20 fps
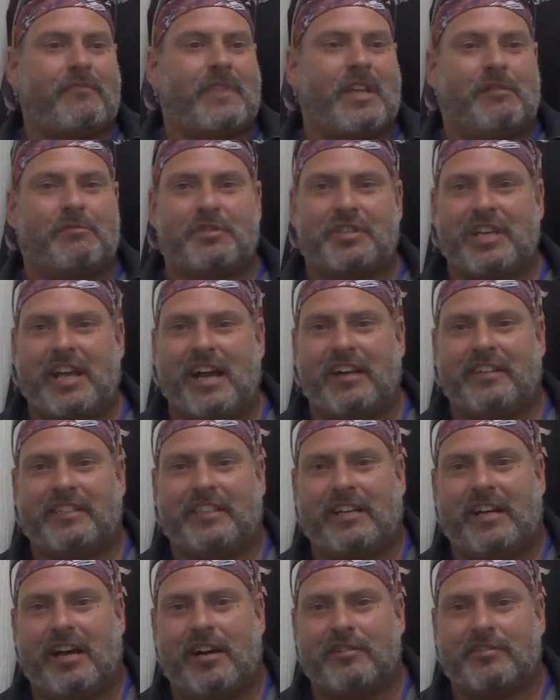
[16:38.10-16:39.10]
I'm
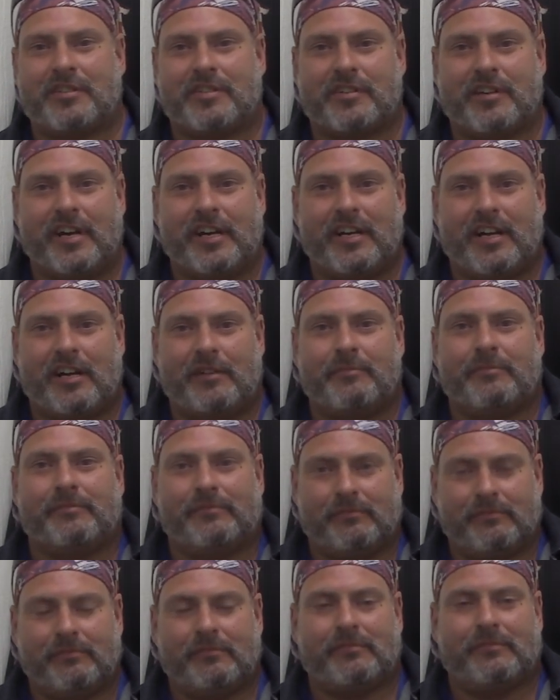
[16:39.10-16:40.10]
shouting you out straight
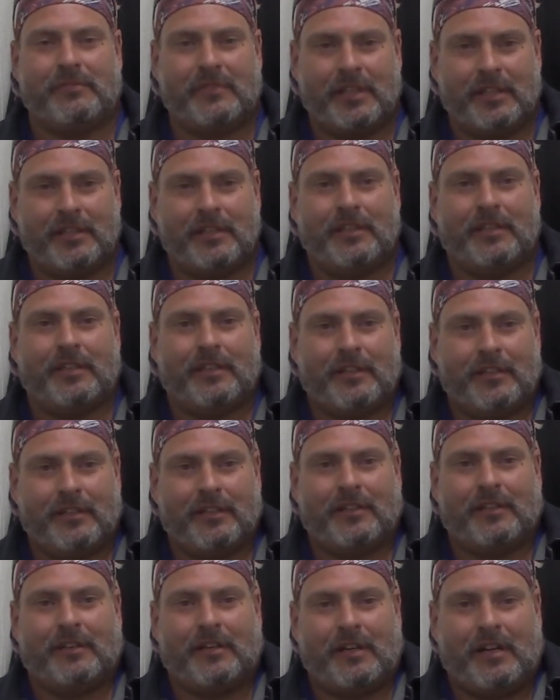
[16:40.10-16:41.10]
up,
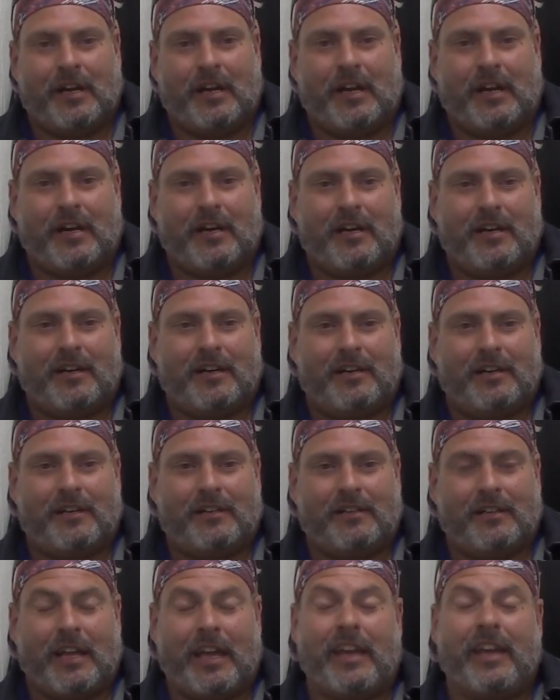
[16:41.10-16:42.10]

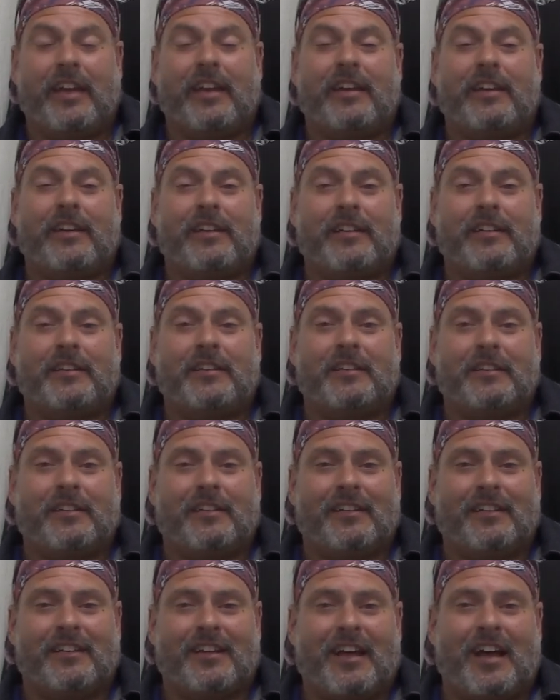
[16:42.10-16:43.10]
uh, and
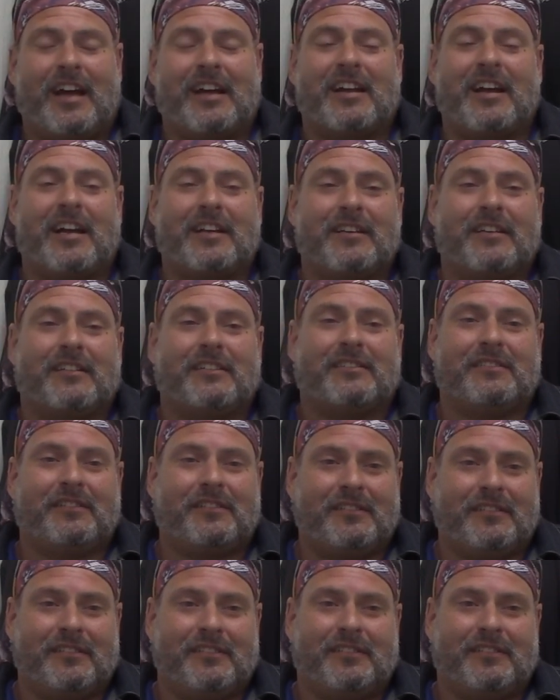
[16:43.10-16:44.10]
I got
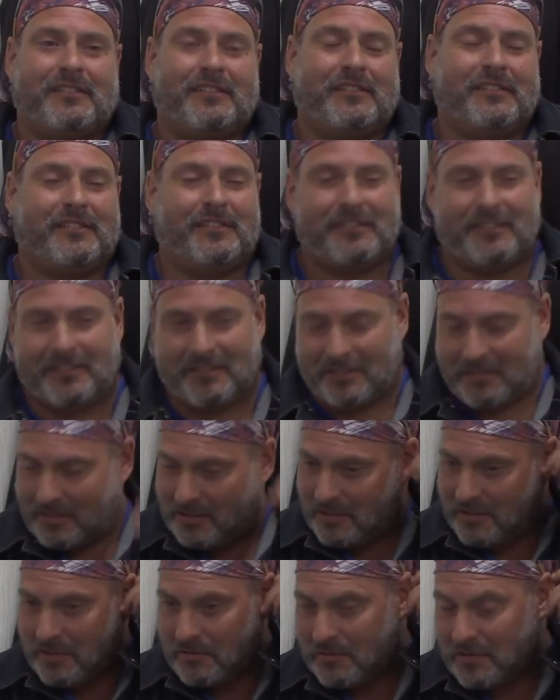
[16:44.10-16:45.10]

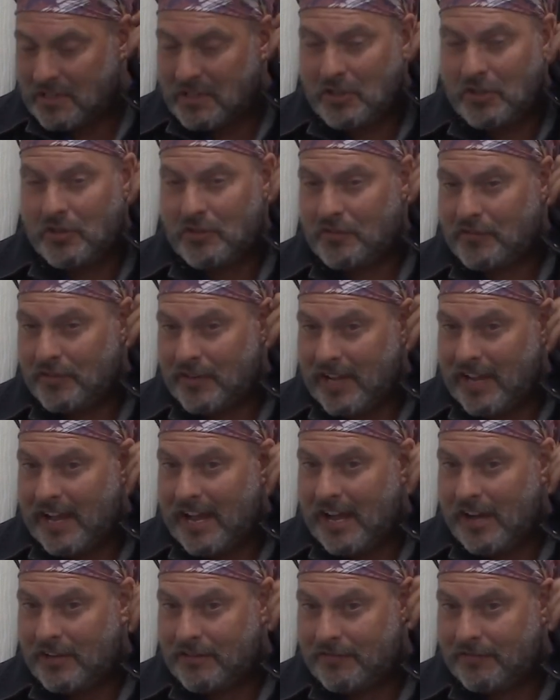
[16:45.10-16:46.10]
some skills for that
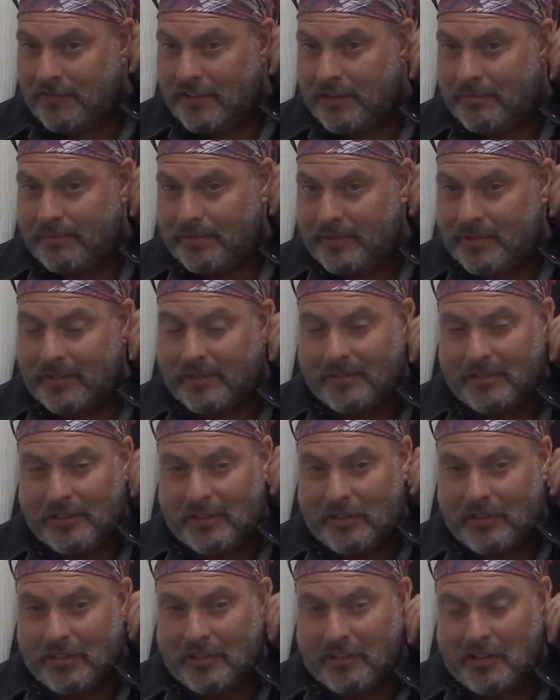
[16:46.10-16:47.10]
house flipping.
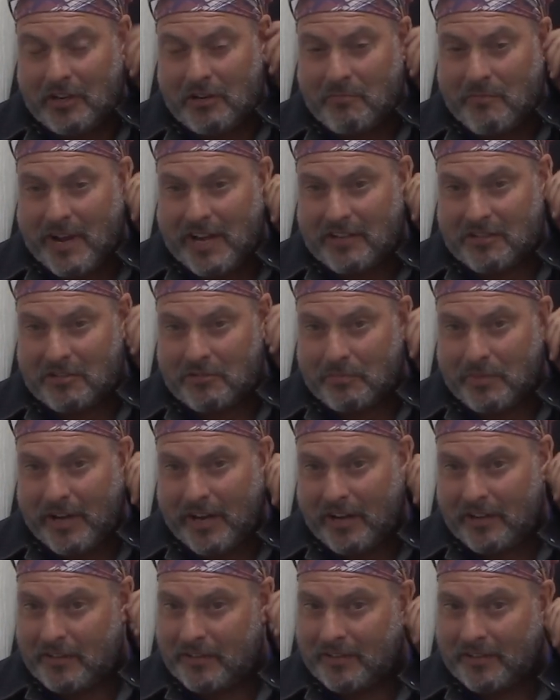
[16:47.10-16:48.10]
He's looking at a master
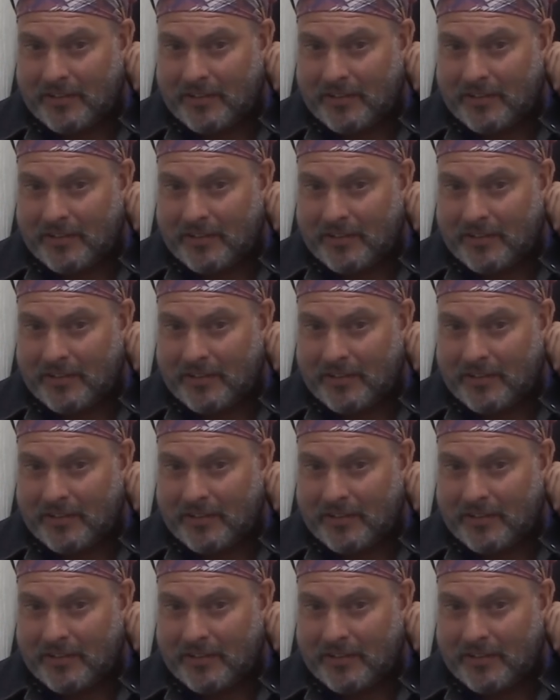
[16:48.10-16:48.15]
painter,